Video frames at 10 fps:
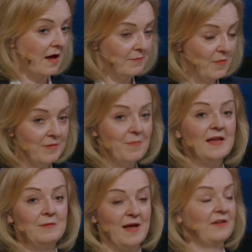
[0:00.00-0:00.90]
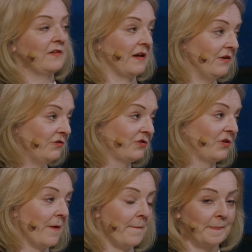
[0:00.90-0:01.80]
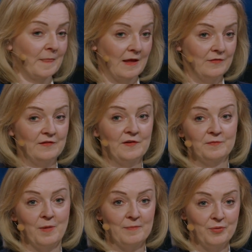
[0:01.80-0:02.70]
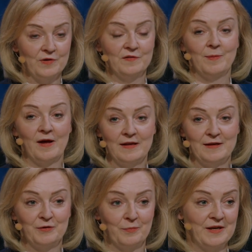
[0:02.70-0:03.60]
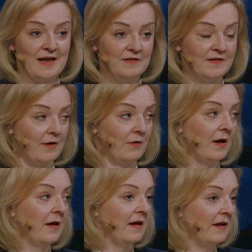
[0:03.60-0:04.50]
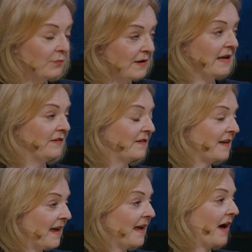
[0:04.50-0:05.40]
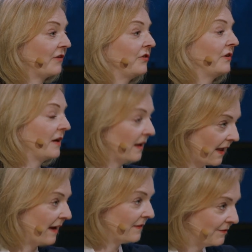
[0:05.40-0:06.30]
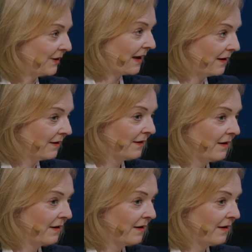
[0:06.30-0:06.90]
And my main message, and this is my point about an economic NATO, is we need to take action collectively.